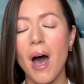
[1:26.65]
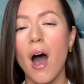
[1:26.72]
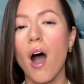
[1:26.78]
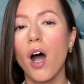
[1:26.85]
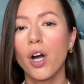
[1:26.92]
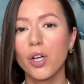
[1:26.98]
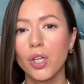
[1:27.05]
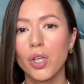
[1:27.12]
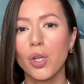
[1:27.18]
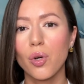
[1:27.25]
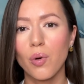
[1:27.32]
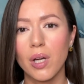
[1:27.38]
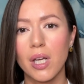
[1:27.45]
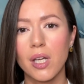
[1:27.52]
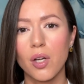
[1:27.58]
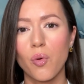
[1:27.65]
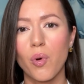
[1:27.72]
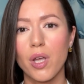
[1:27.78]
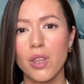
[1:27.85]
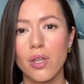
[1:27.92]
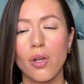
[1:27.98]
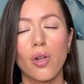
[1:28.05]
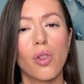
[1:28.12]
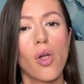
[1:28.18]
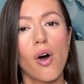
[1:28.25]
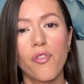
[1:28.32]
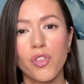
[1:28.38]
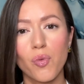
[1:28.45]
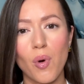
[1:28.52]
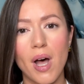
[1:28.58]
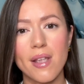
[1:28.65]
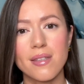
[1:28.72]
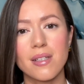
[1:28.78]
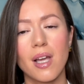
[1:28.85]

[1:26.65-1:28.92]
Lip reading: arguing with your loved ones,